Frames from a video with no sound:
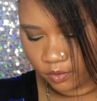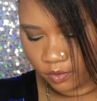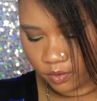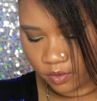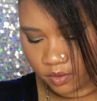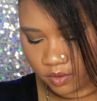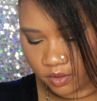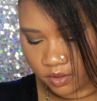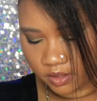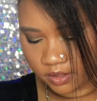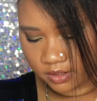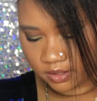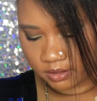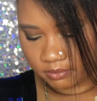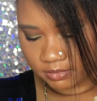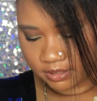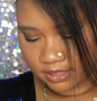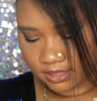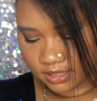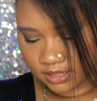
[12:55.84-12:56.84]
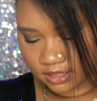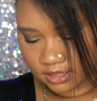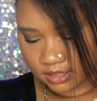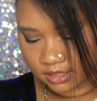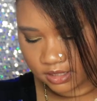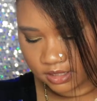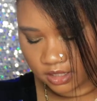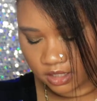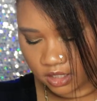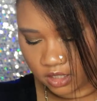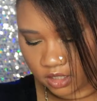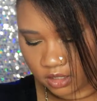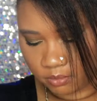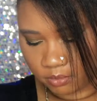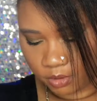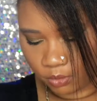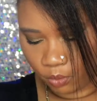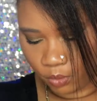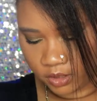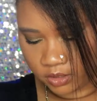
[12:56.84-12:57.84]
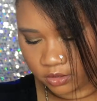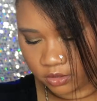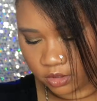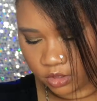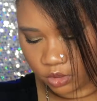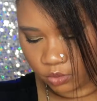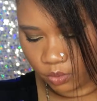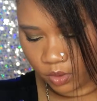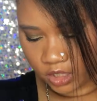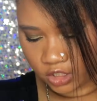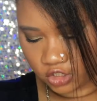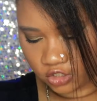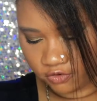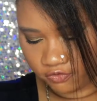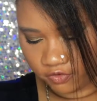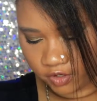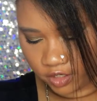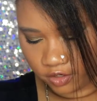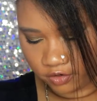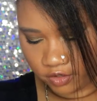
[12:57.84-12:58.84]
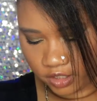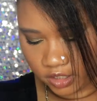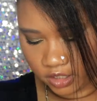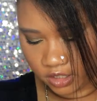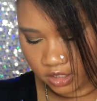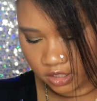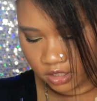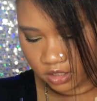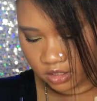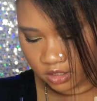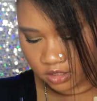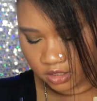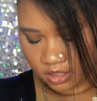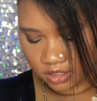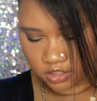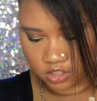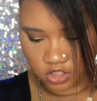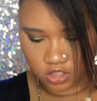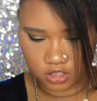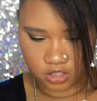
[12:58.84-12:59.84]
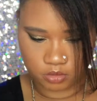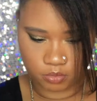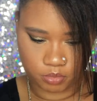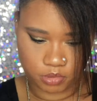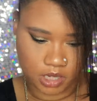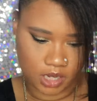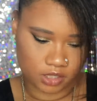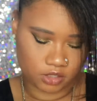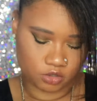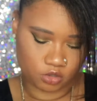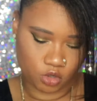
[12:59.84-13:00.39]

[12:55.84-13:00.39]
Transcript: Let me see. But when you swatch your finger in it, it looks like it's just a black.